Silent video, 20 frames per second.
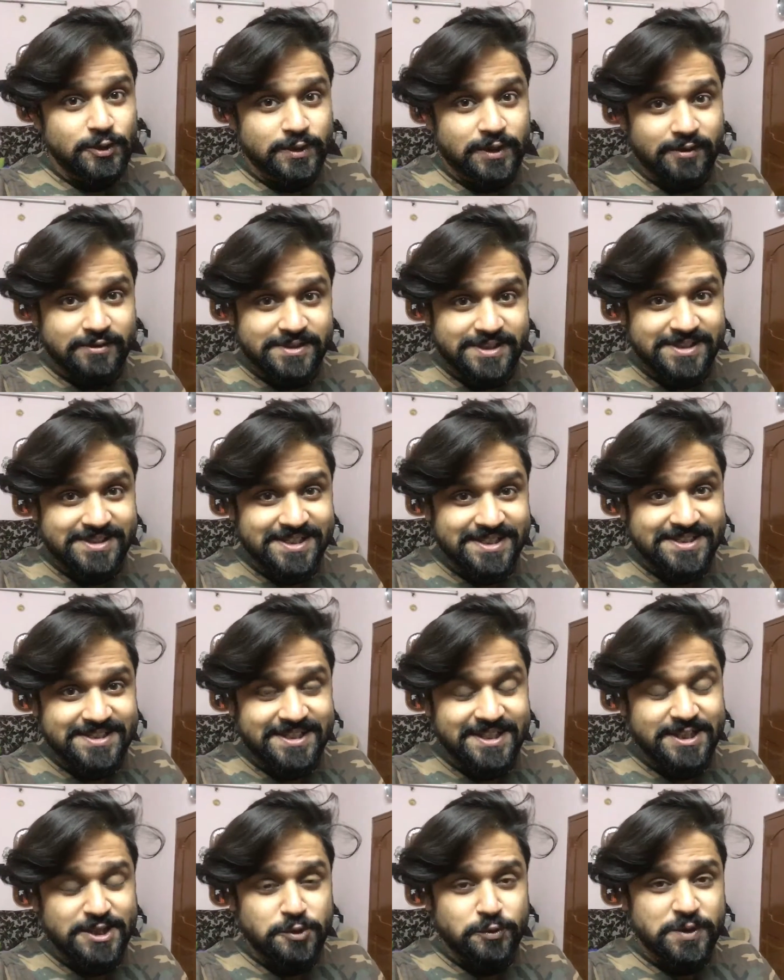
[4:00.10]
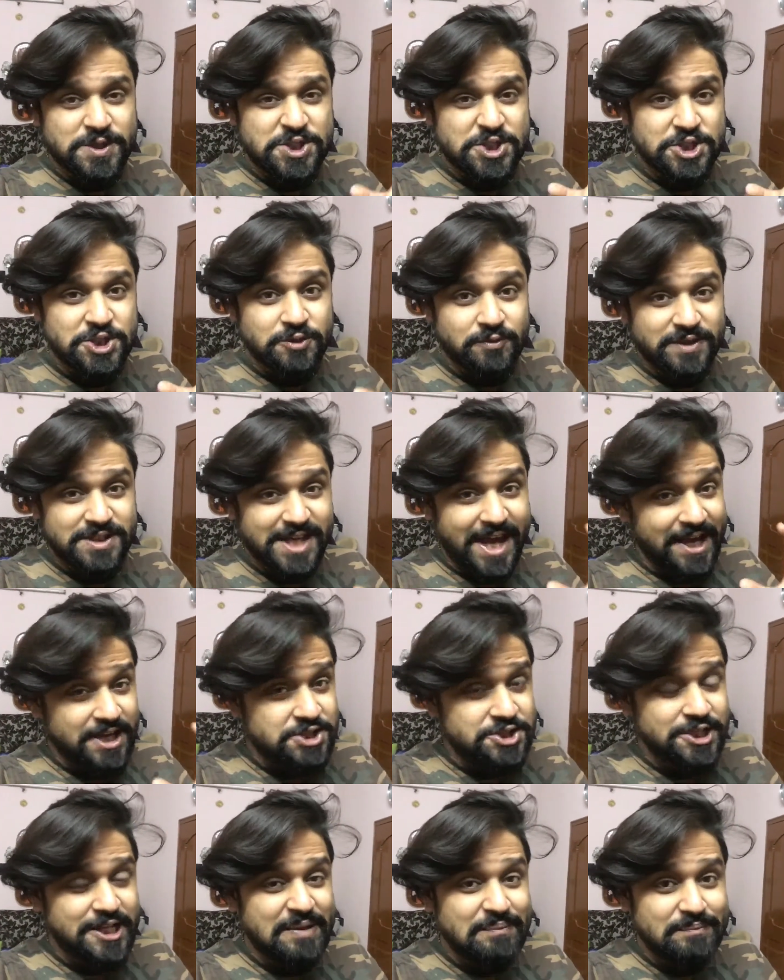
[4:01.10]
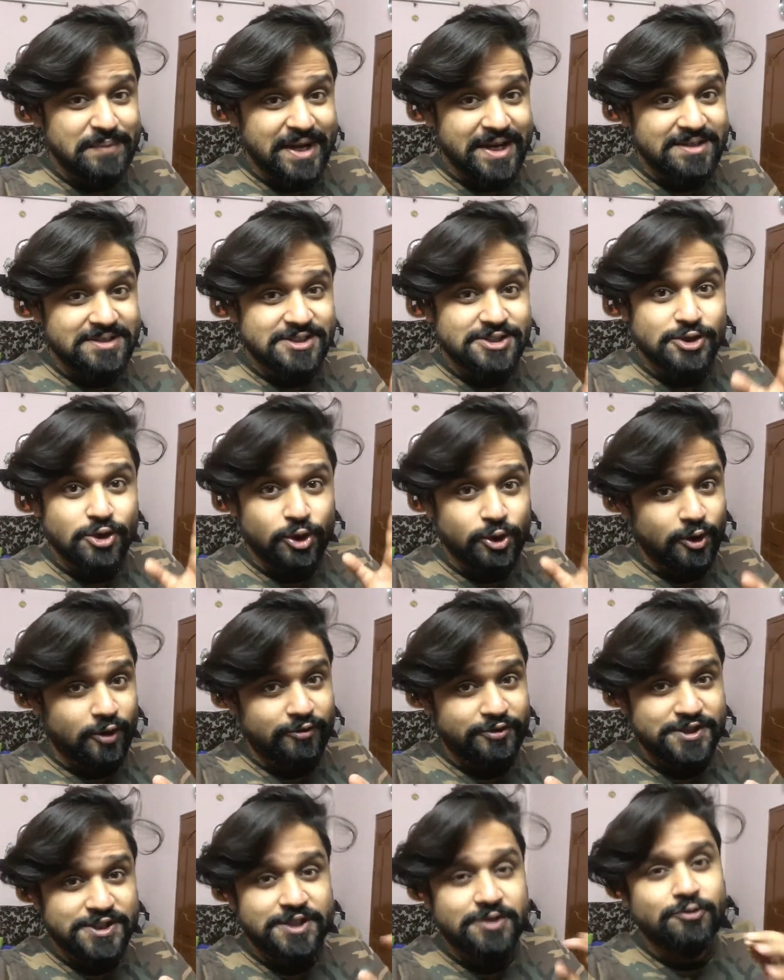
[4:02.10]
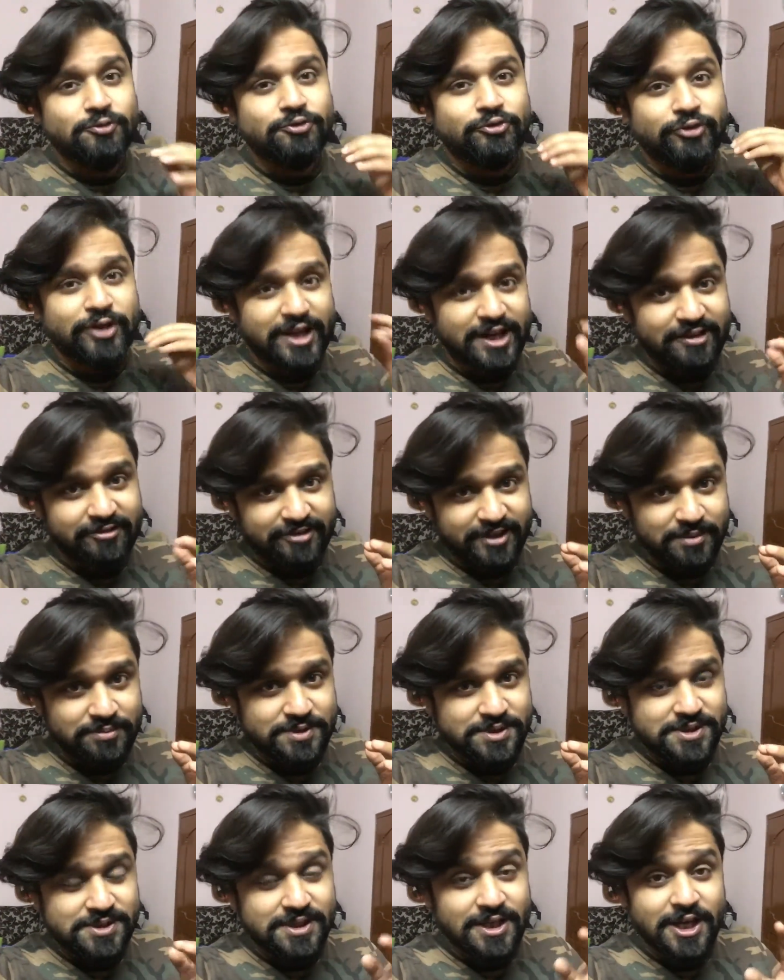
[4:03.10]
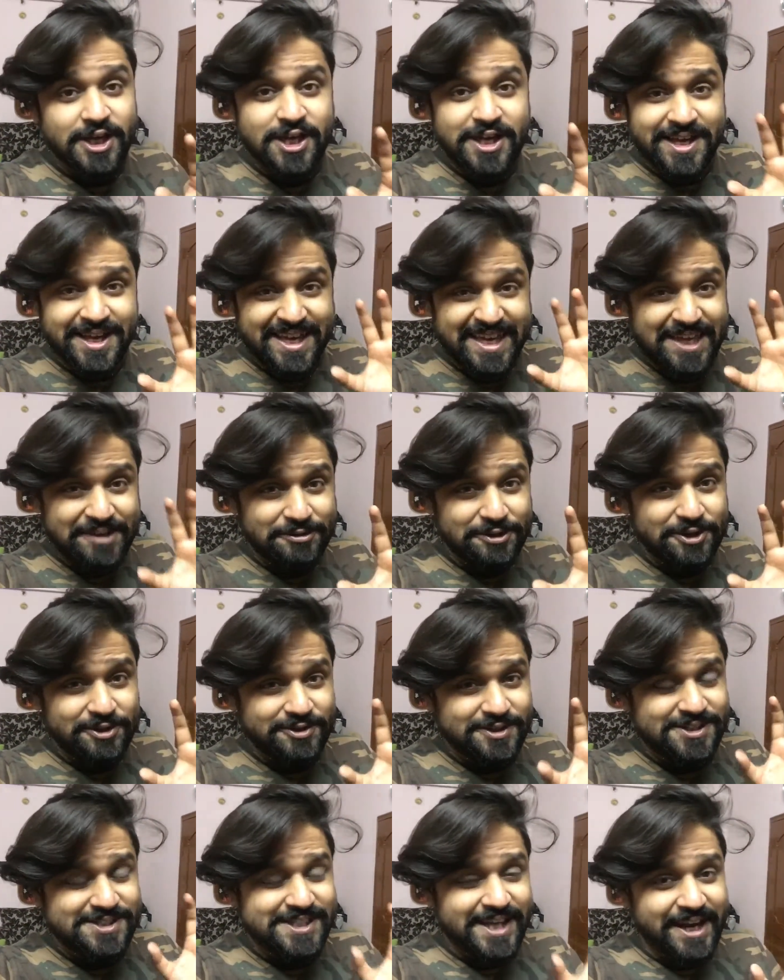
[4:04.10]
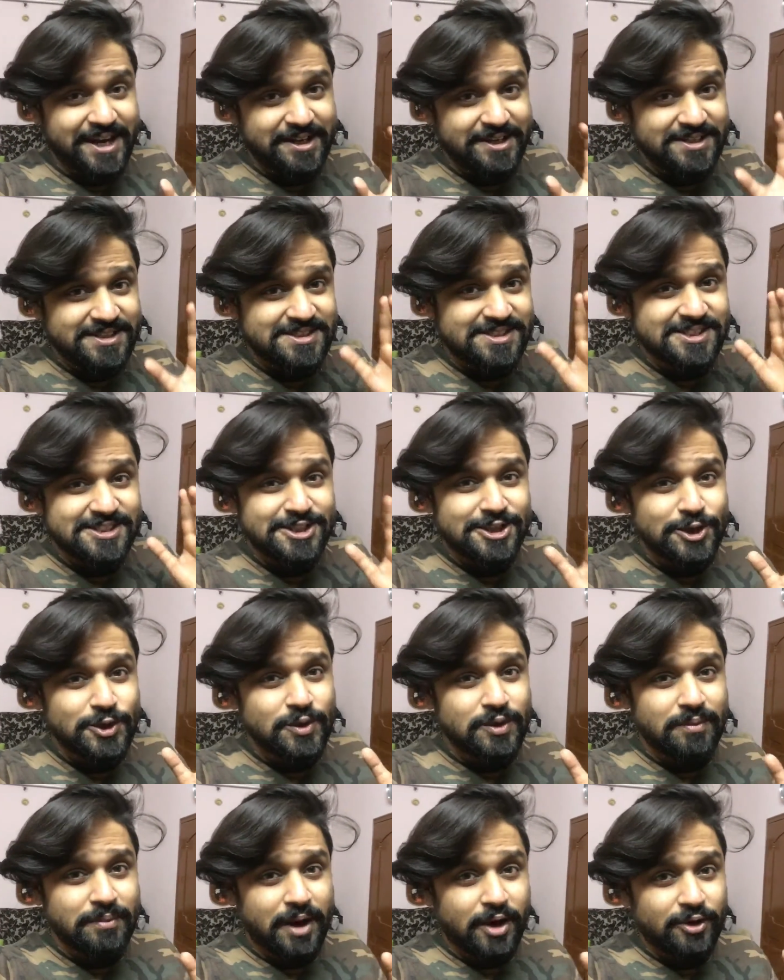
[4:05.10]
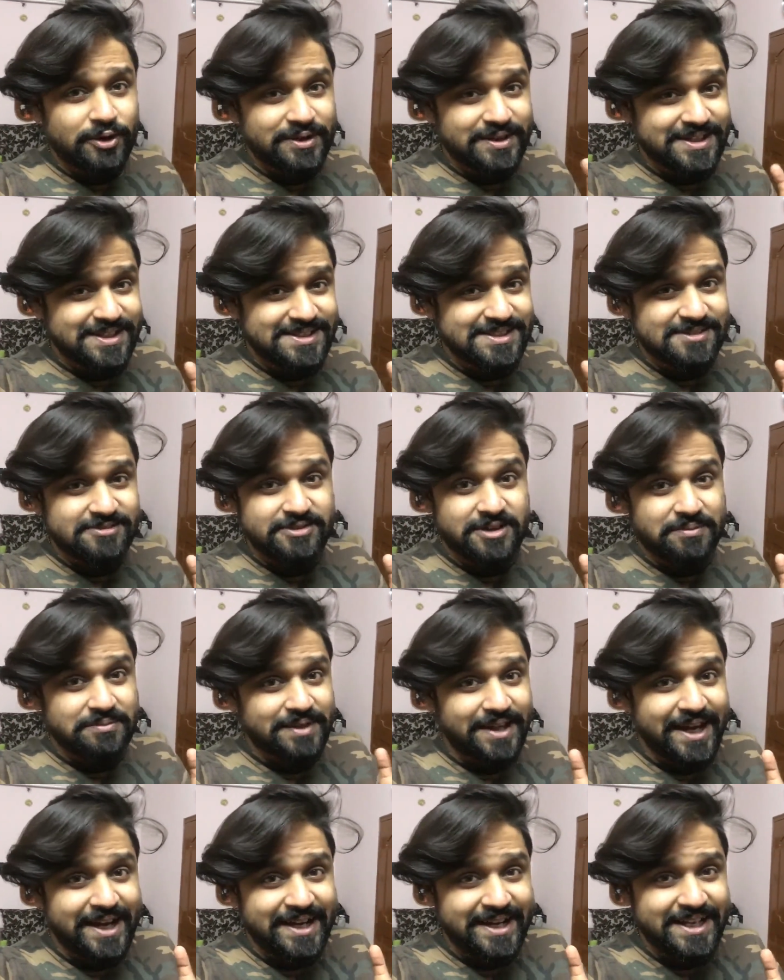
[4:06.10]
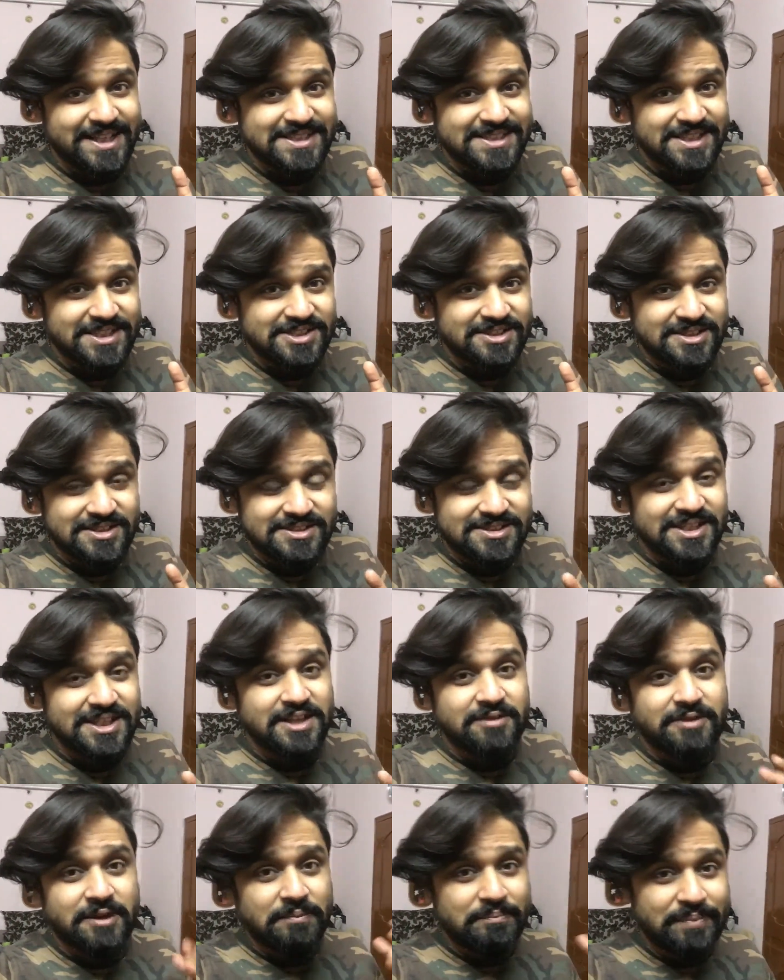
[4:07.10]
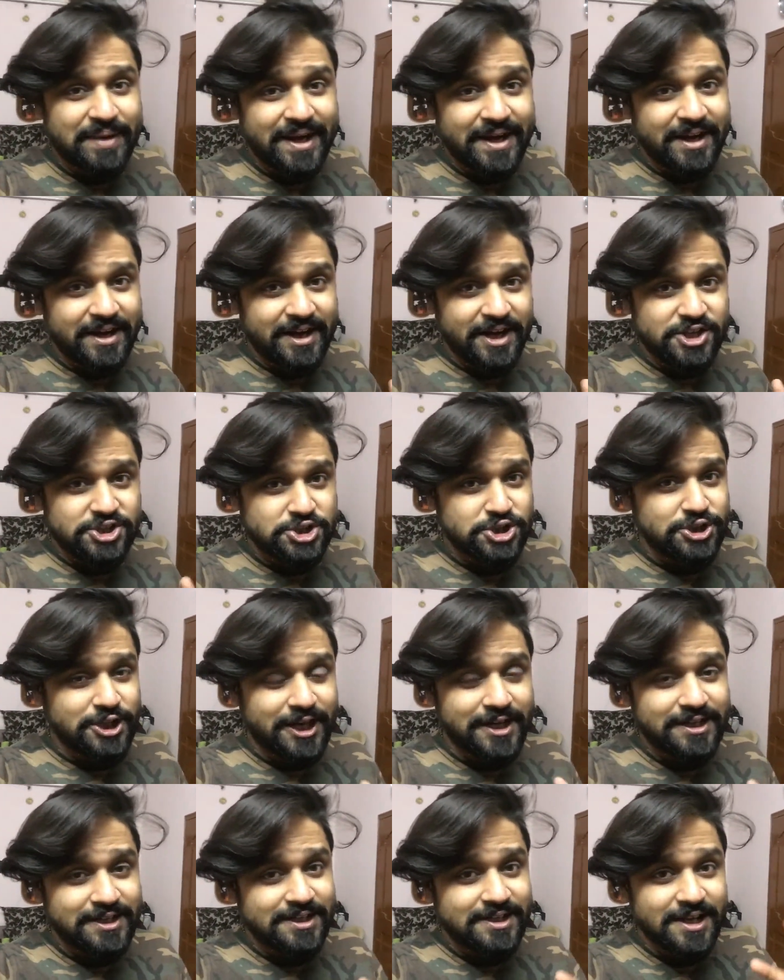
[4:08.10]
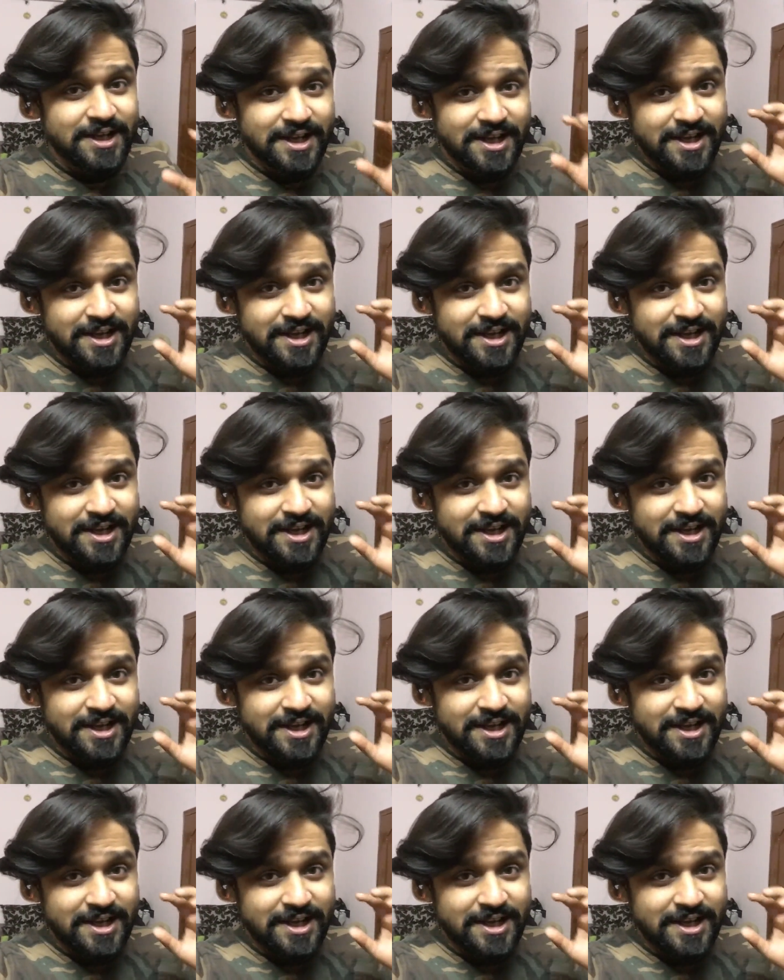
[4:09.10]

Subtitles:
2016, which actually made this autophagy very famous. Even though the scientists knew about this from 1960s, they never paid attention until